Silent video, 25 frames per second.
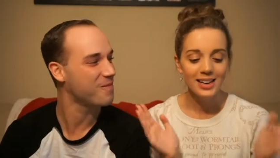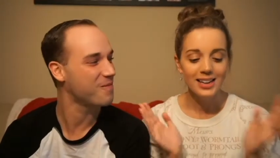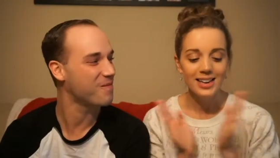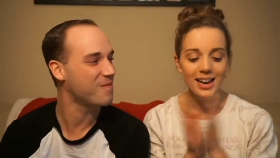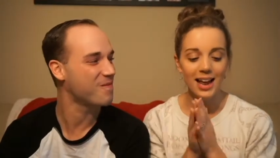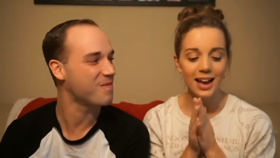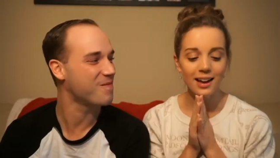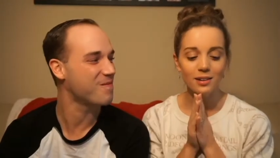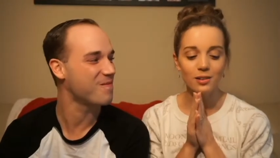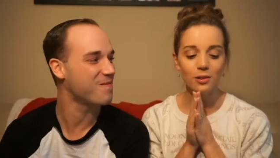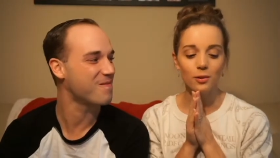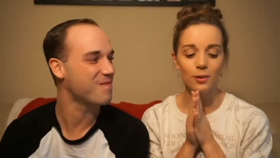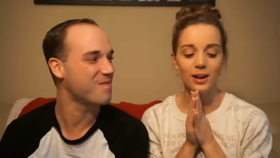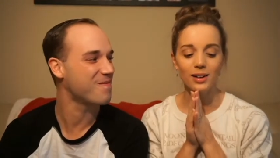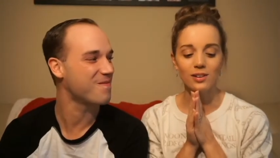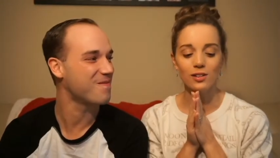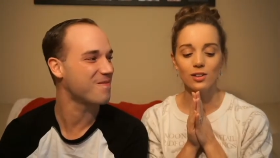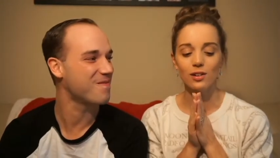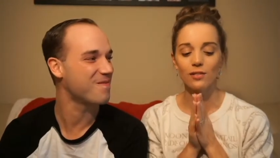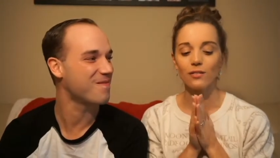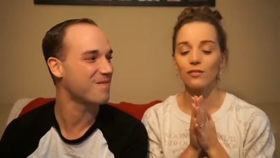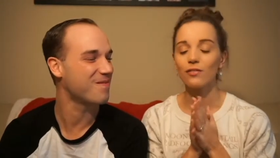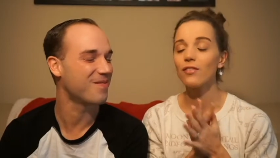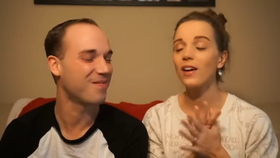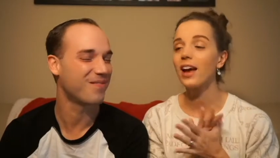Speaker 1: Next
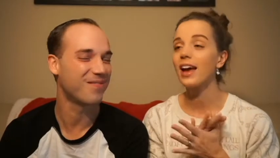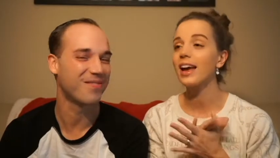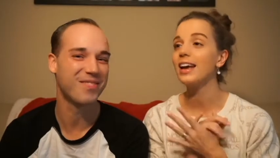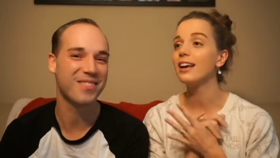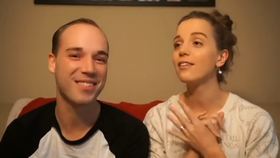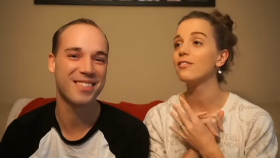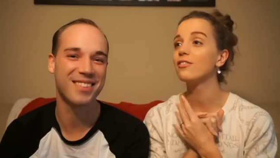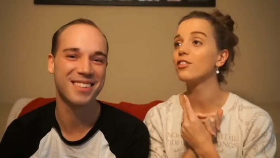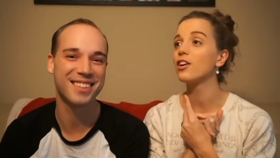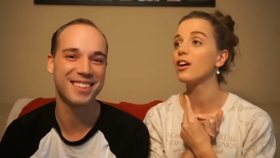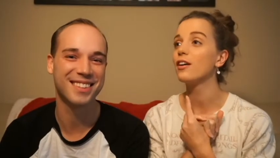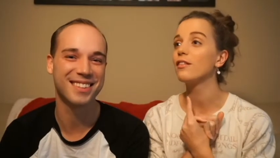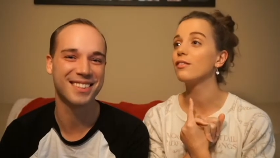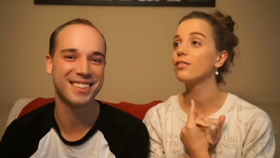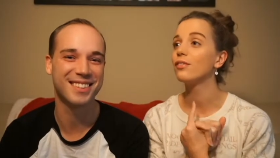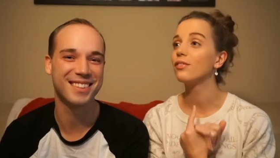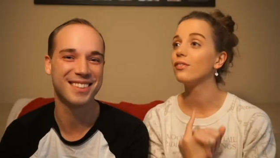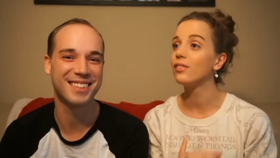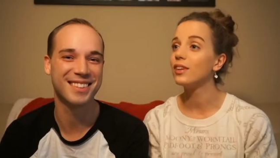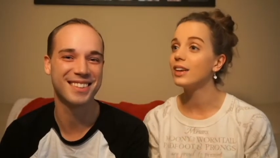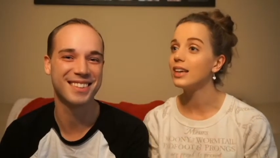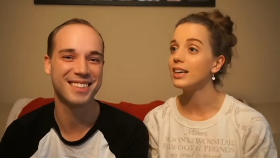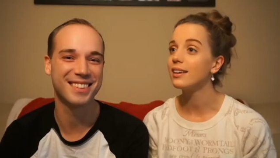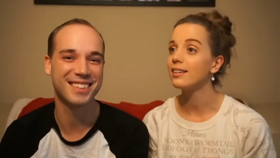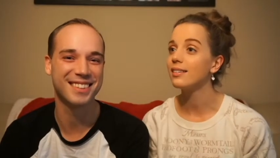question. Favourite
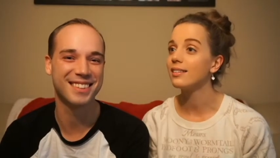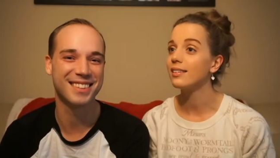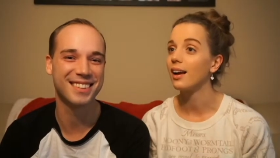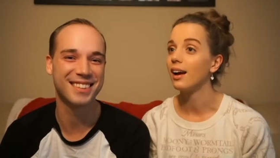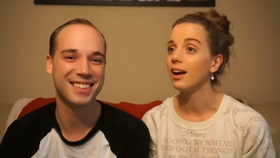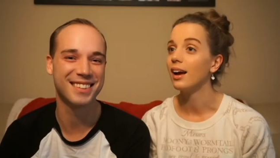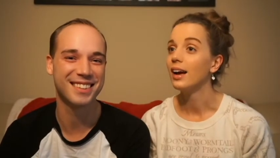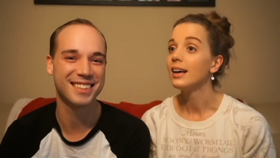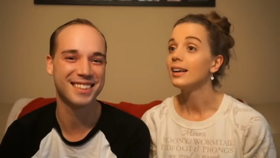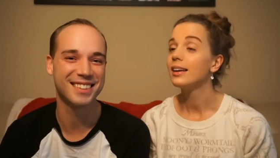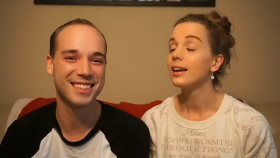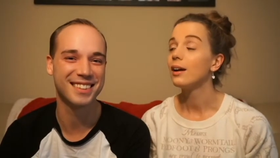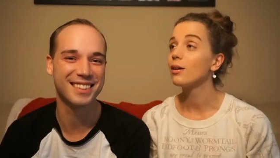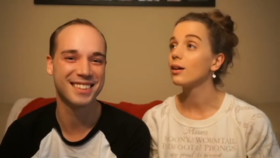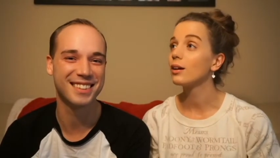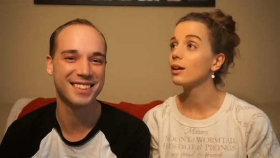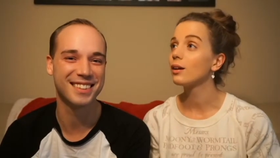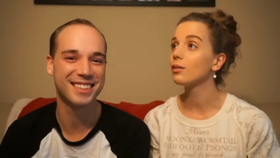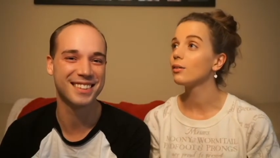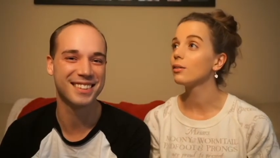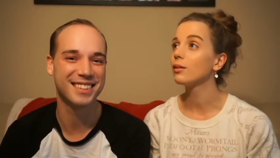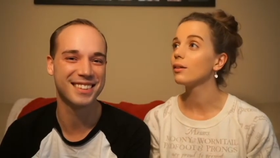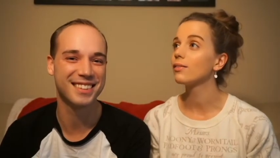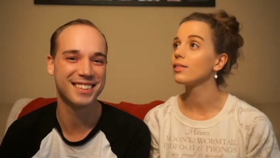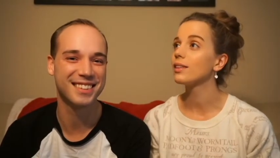feature. Now, I
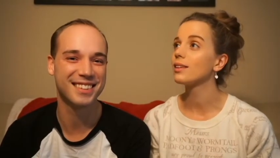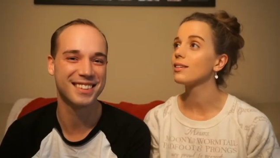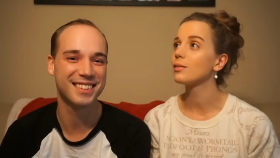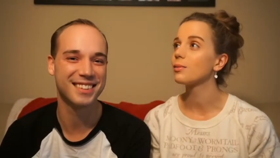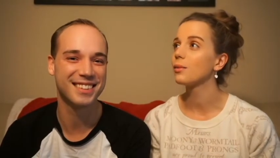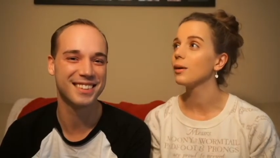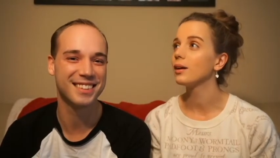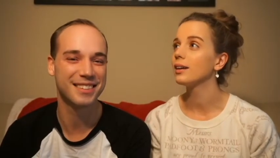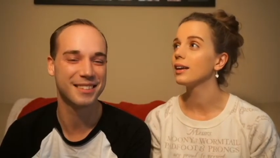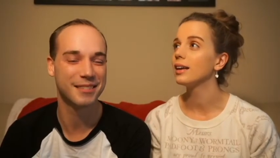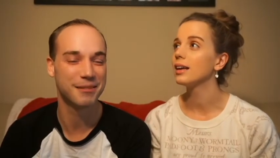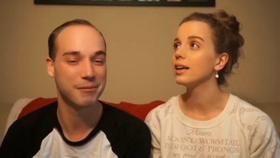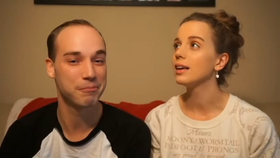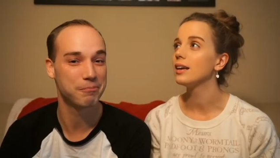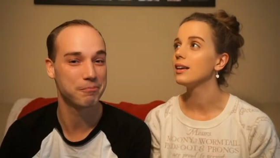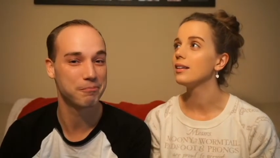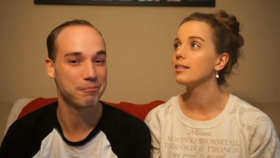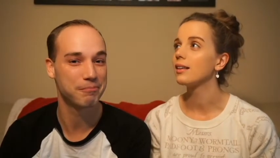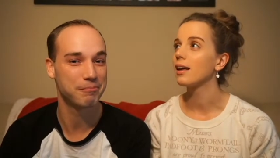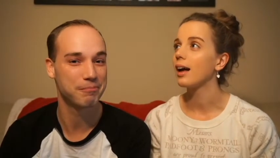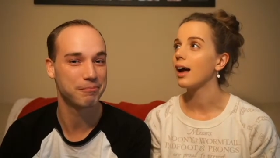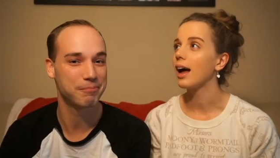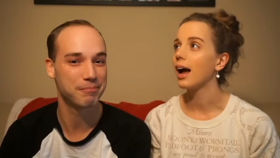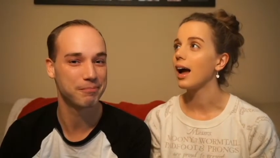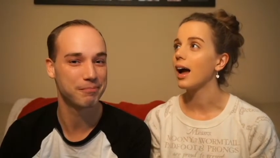don't know if this one is
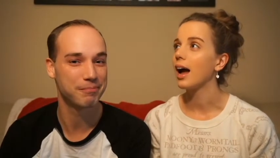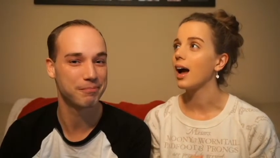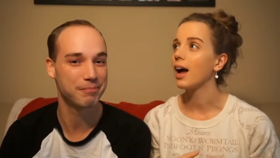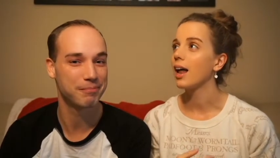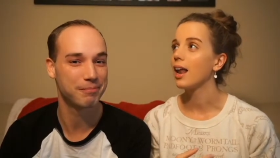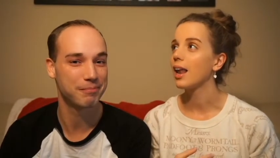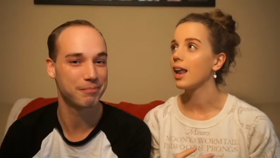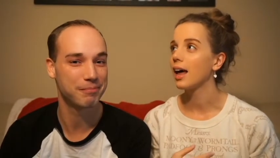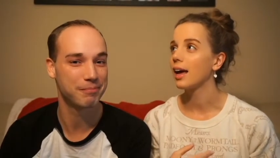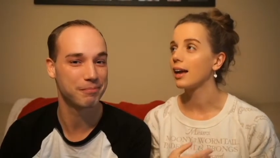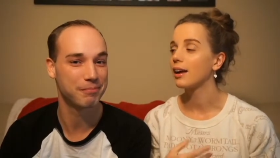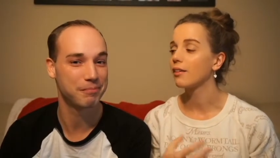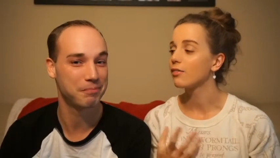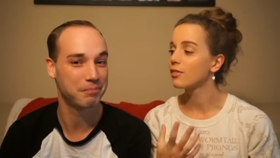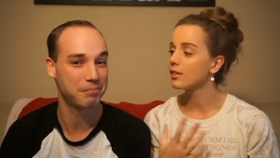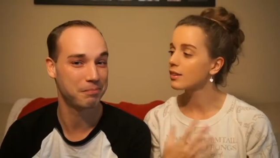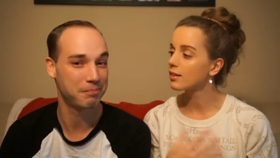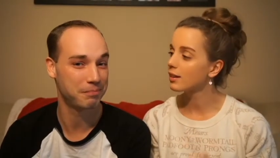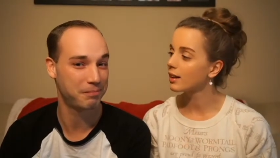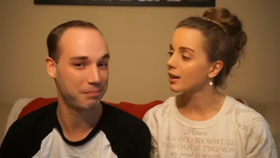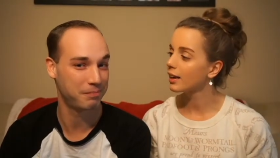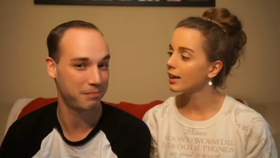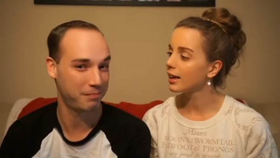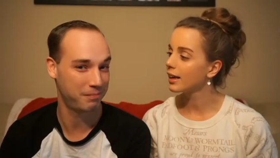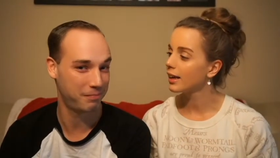
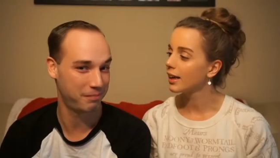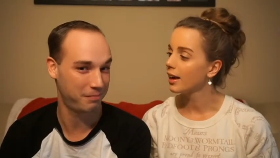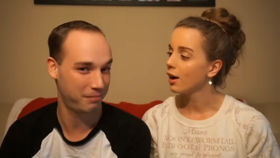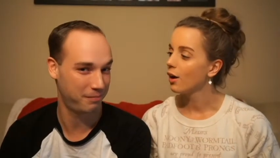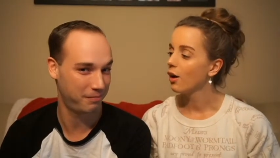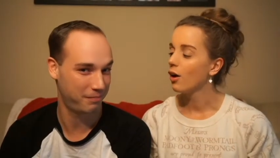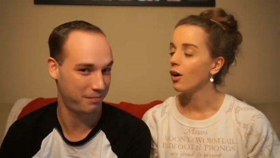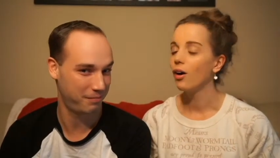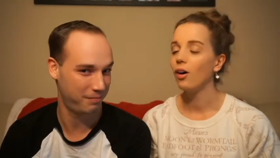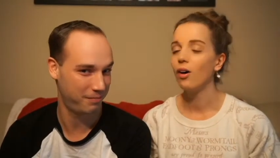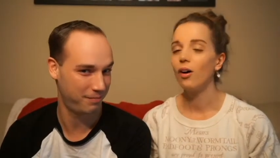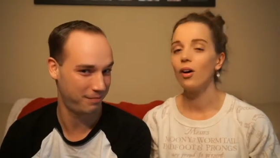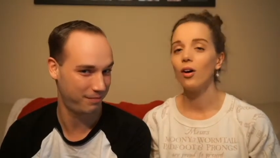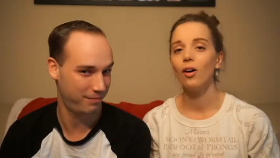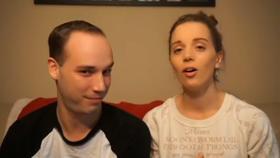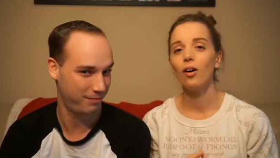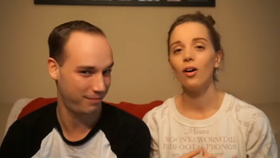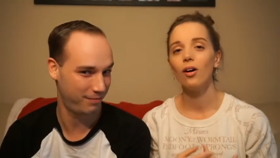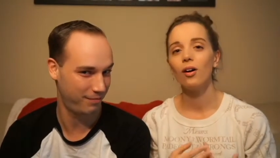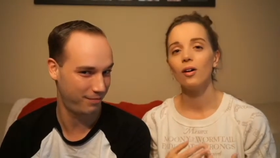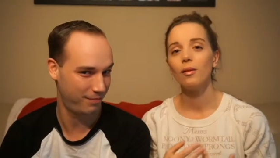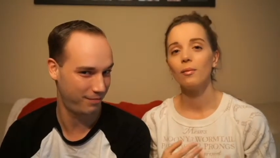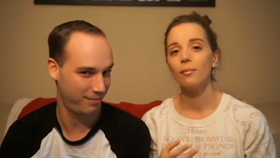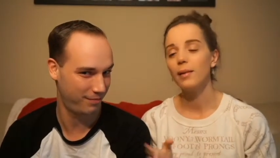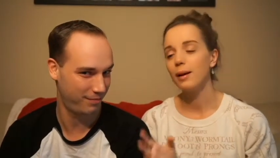physically,
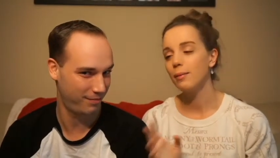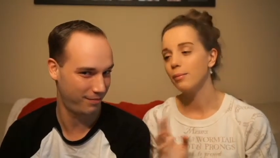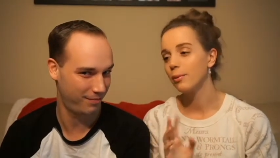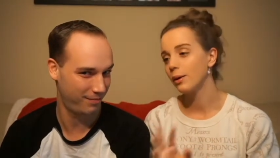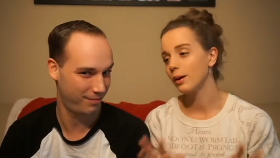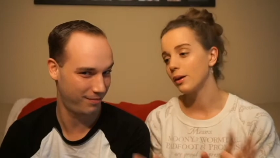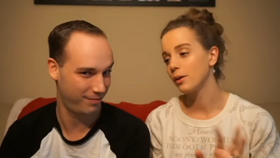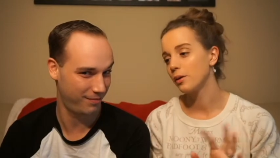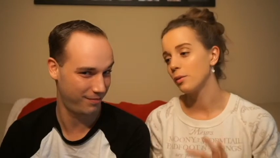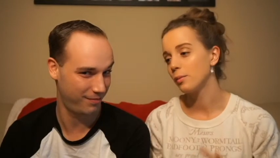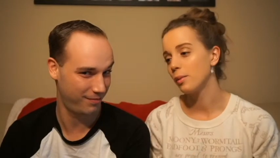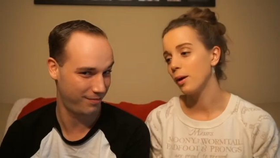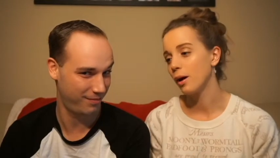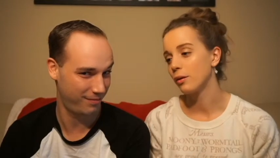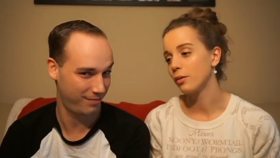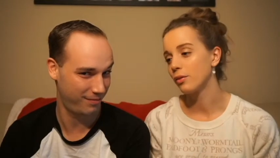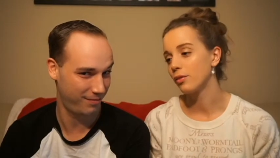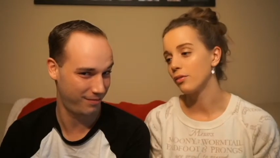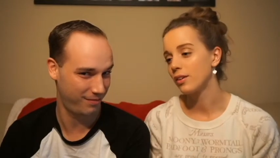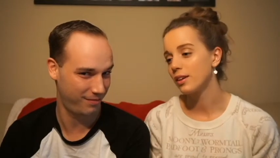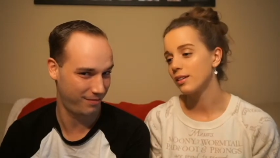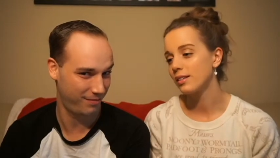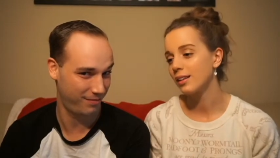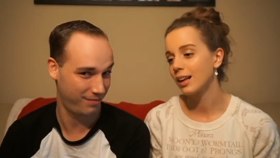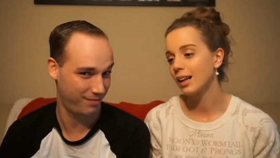or maybe we can do both.
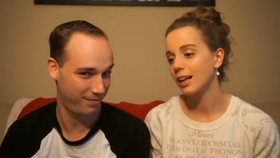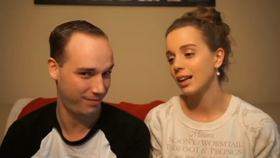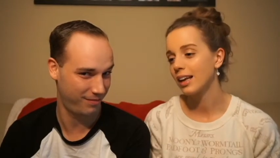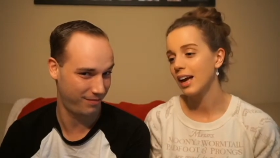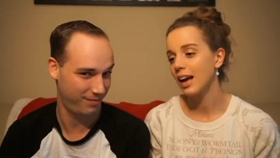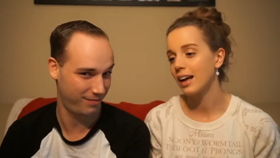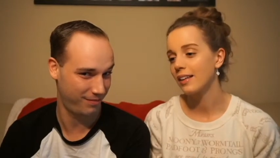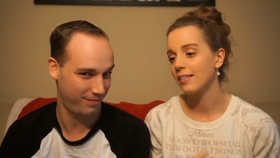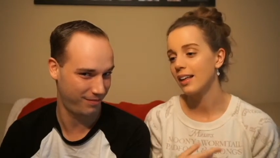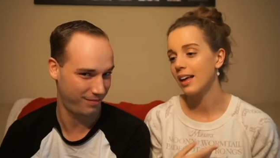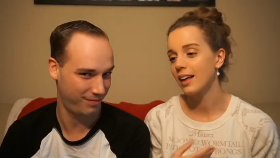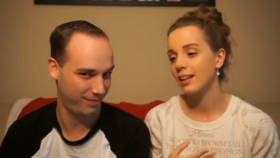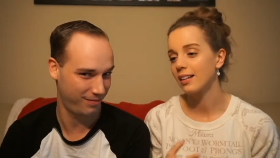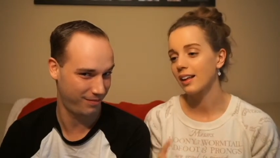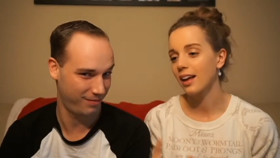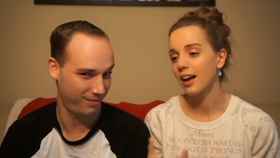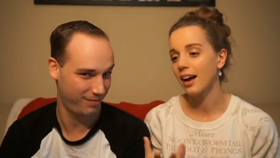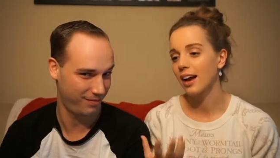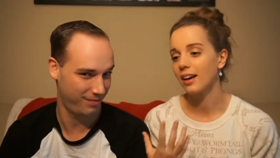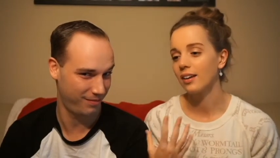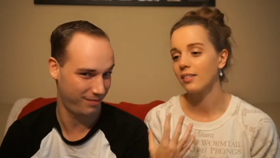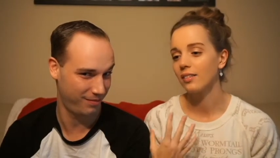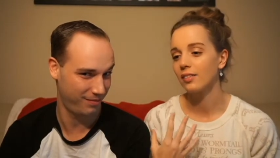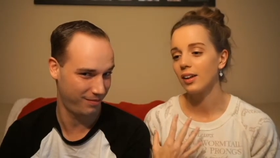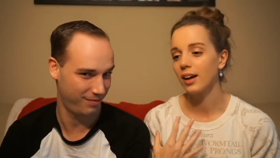Physically and then
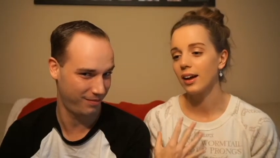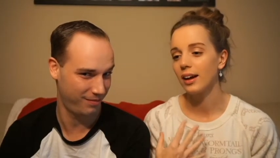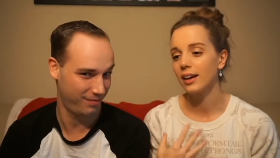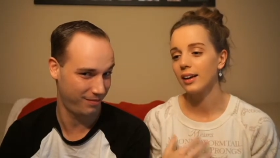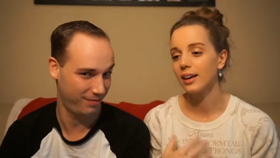kind of